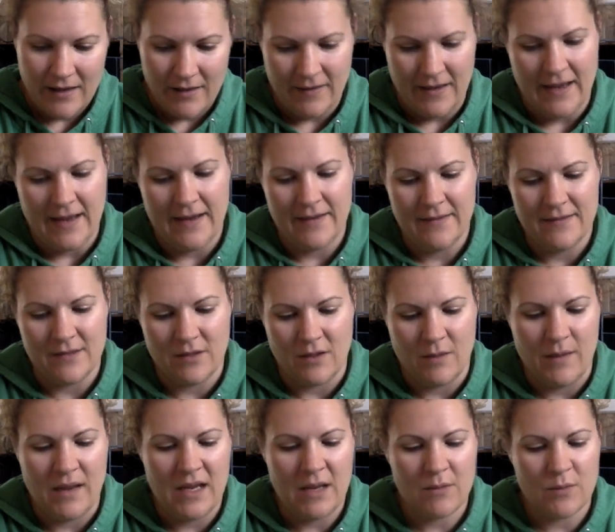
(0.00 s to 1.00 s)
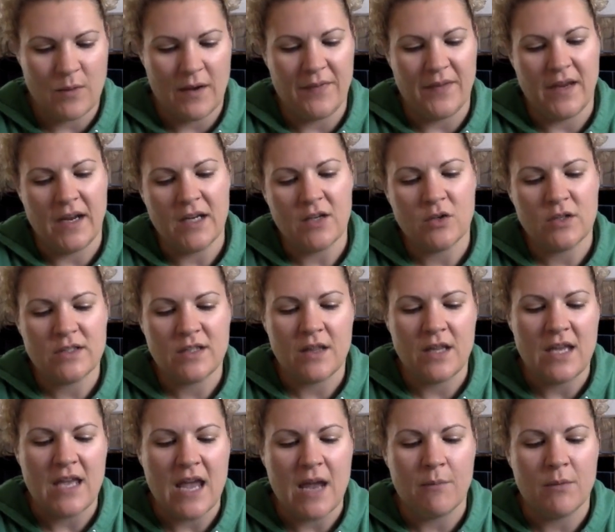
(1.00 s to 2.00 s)
Okay, so they make him smile at the ignorance of the
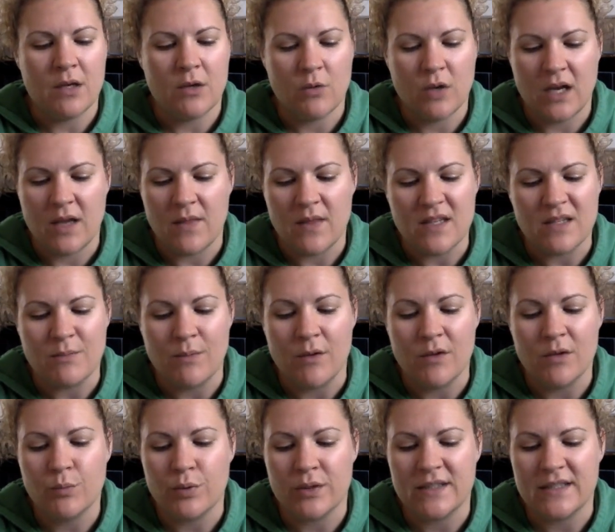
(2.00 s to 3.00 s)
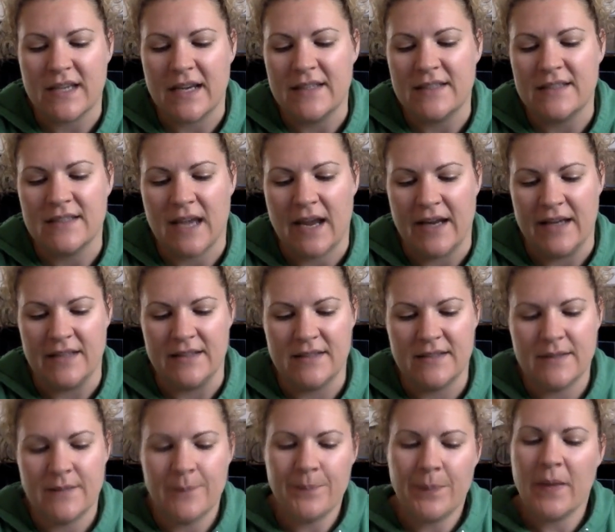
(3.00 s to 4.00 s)
yeomanry in this most precise science.